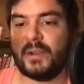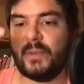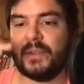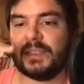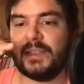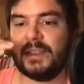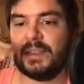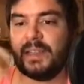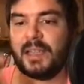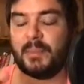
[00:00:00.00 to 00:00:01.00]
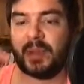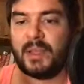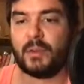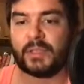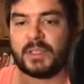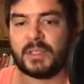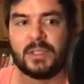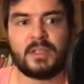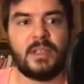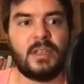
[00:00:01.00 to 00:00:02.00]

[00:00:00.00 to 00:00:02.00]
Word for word: obviously like goes uh,